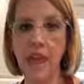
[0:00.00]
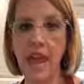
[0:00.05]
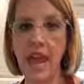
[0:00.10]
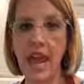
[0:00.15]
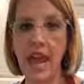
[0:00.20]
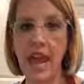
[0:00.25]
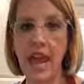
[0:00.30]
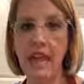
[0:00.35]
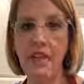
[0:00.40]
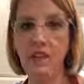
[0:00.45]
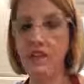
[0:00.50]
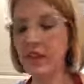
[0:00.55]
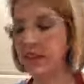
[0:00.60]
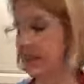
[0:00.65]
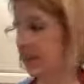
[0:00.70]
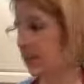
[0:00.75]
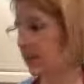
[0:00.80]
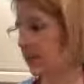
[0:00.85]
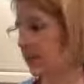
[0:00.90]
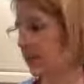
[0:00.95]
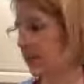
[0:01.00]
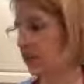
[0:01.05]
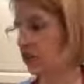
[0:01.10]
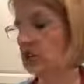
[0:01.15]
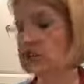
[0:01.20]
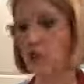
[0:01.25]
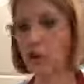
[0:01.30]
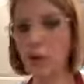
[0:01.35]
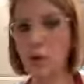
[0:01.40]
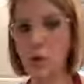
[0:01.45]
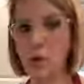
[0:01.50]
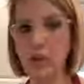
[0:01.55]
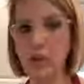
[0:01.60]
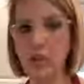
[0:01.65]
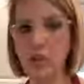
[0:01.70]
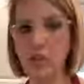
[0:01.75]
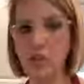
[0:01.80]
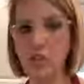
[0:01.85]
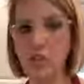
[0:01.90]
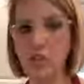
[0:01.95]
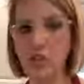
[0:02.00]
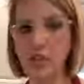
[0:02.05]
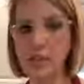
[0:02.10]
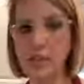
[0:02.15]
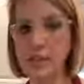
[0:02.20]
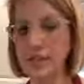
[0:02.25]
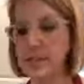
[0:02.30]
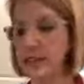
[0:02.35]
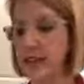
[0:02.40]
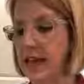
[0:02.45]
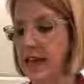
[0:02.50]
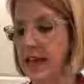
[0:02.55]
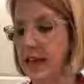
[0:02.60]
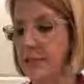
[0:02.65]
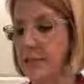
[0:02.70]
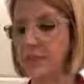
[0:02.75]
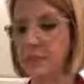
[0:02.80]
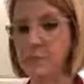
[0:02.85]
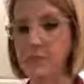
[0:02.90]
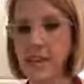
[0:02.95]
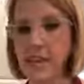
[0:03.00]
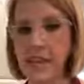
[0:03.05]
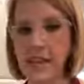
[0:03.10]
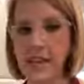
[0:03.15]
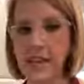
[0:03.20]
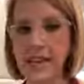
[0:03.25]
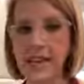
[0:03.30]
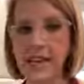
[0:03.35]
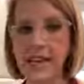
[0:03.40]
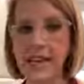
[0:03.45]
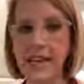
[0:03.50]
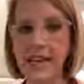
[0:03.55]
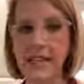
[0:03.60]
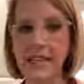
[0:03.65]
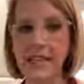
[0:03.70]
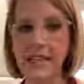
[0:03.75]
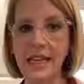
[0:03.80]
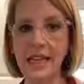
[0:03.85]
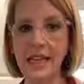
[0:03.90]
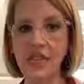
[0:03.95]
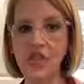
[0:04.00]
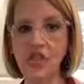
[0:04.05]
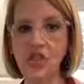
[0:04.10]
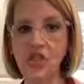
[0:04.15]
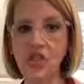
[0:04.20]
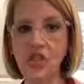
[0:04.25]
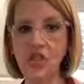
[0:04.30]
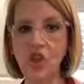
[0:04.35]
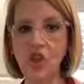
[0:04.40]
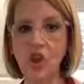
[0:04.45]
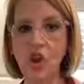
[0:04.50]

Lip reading: And then you're going to just need a dish